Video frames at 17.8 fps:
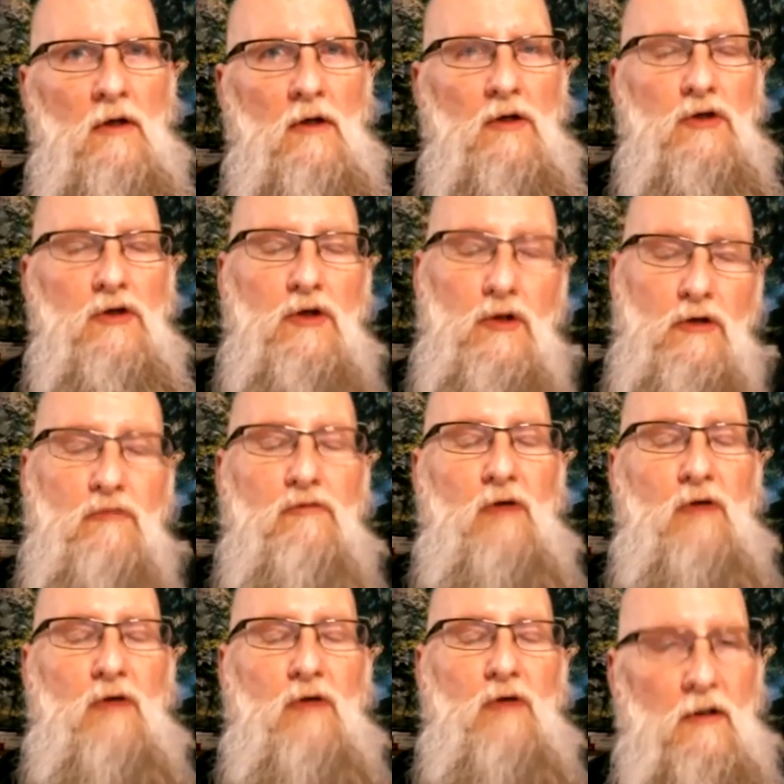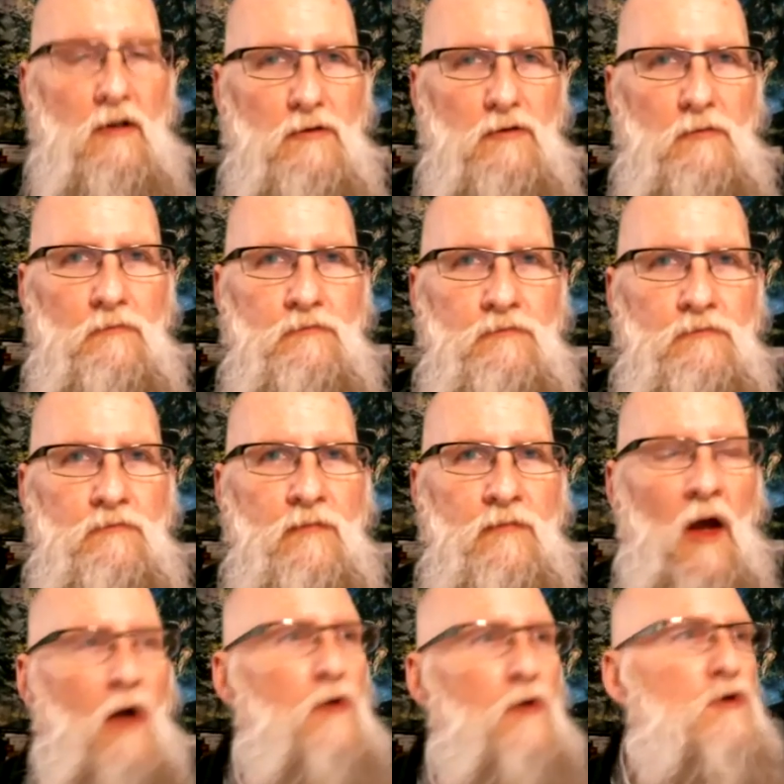your value?
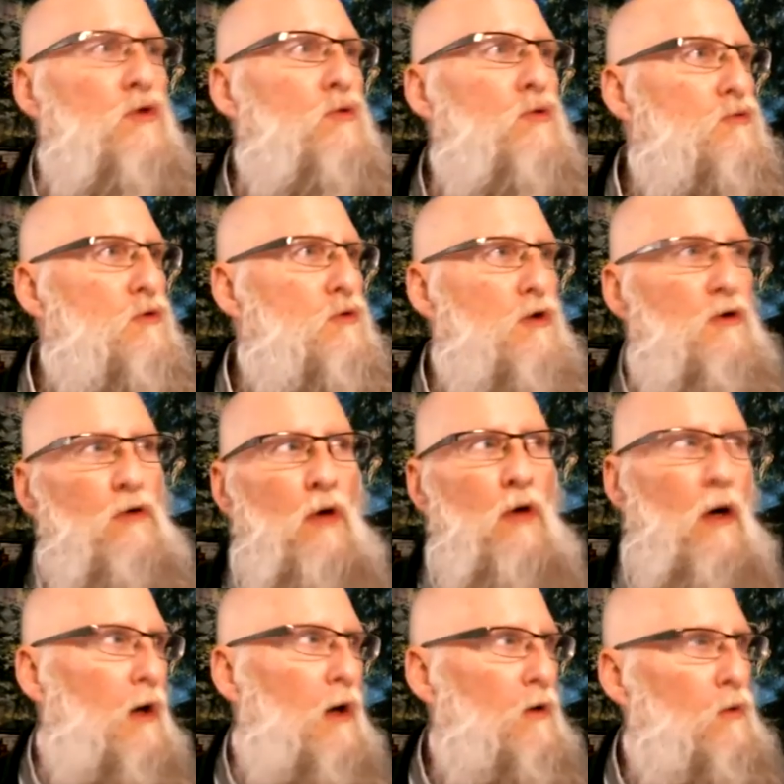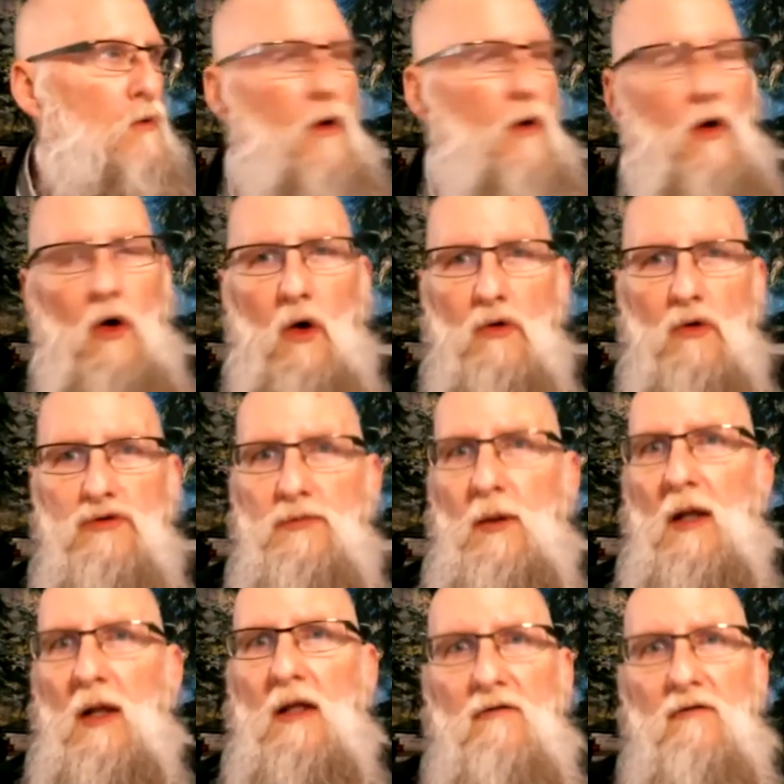Are you I don't want to host,
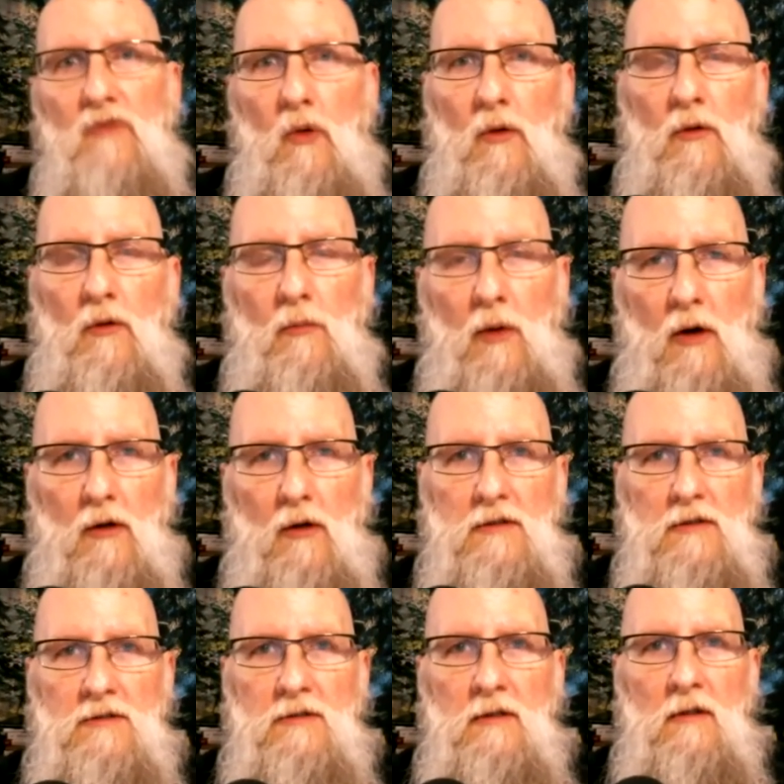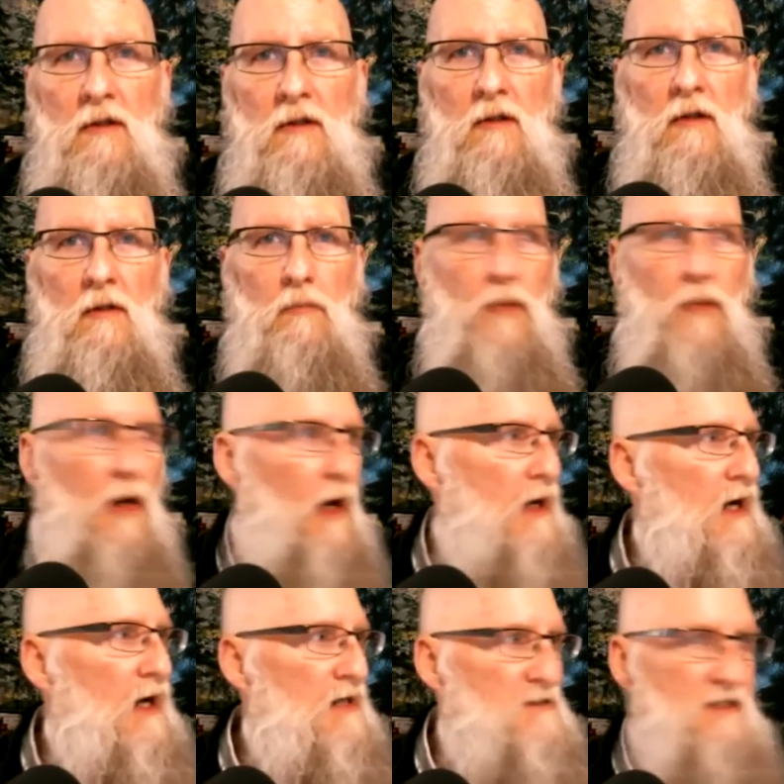but I love going to parties. But
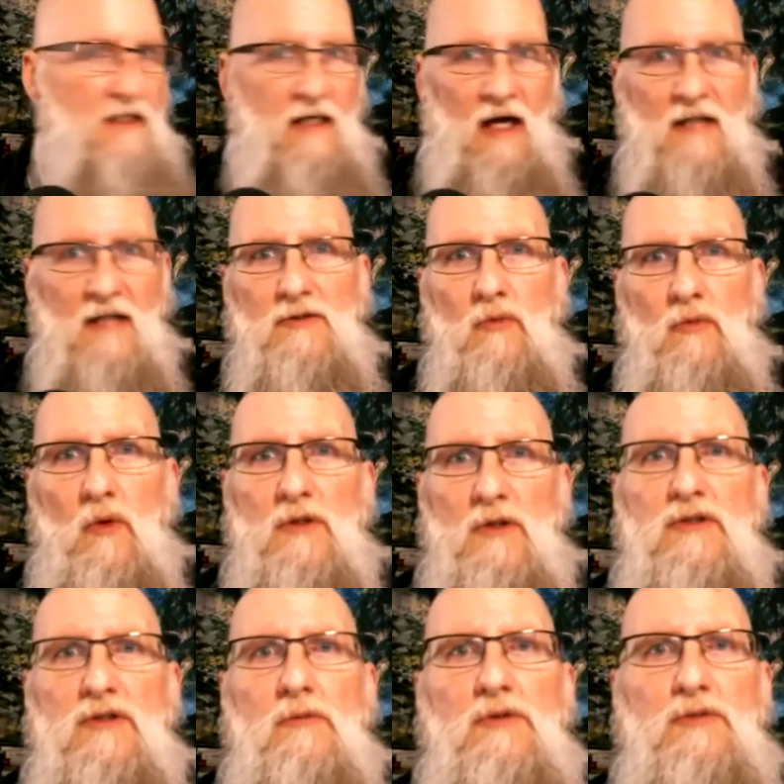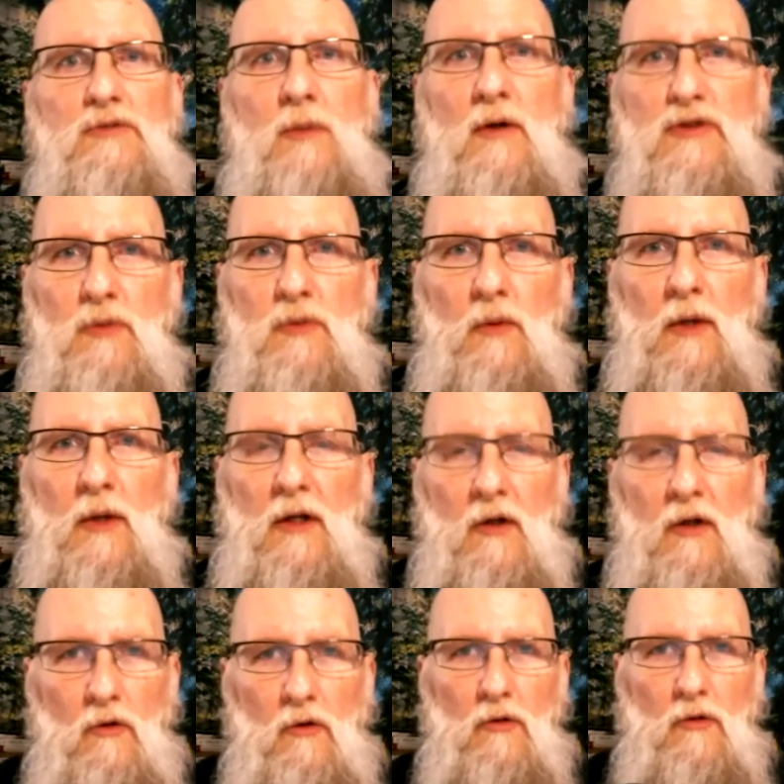as a guest, what's the responsible way to
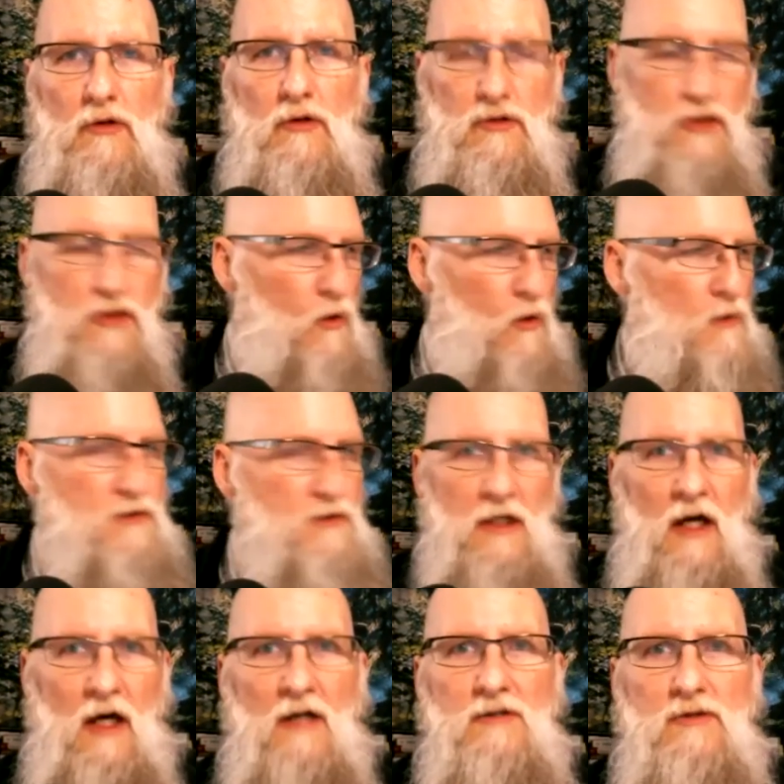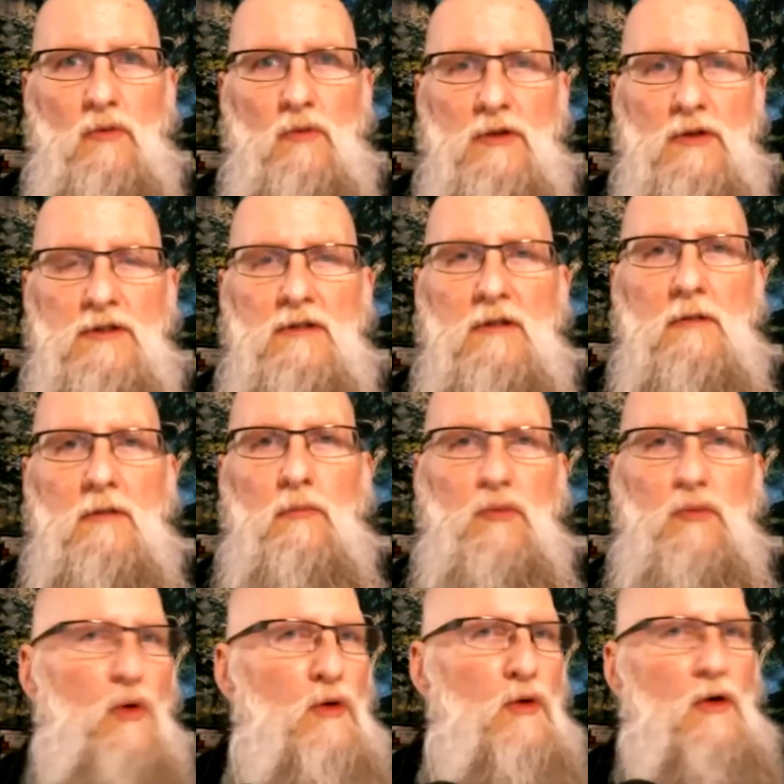go as a guest? What's the
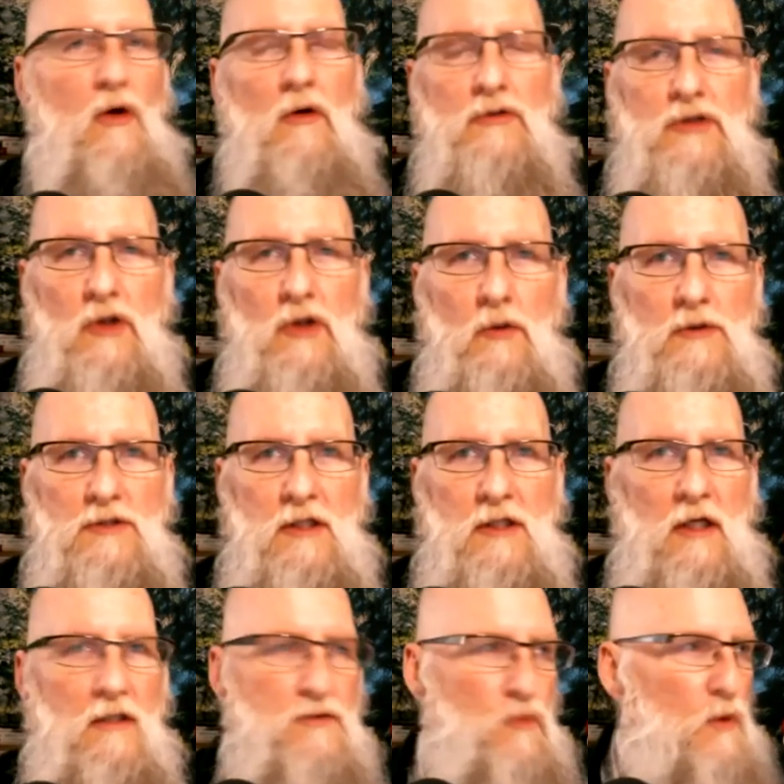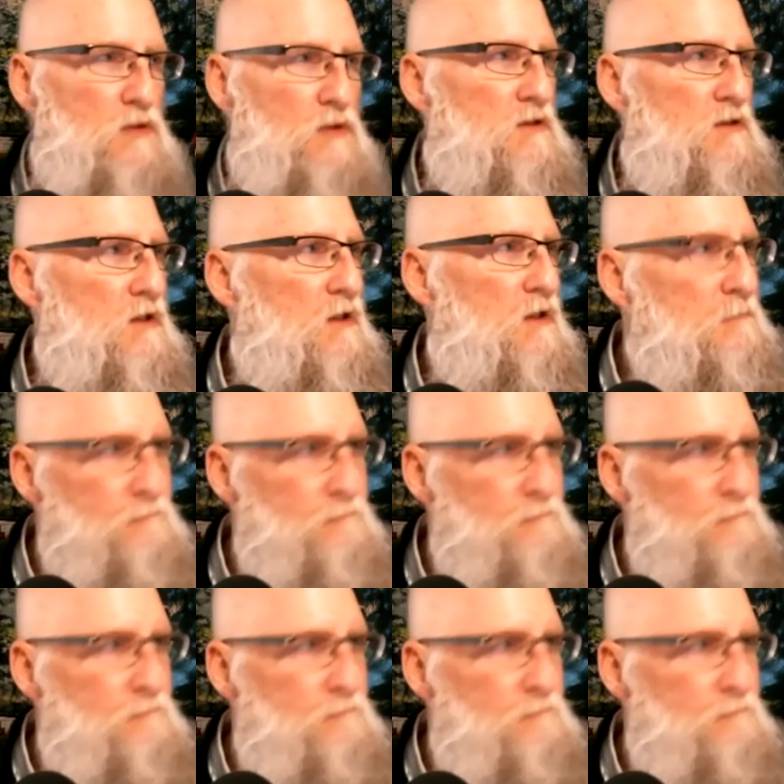protocol to go as a guest? But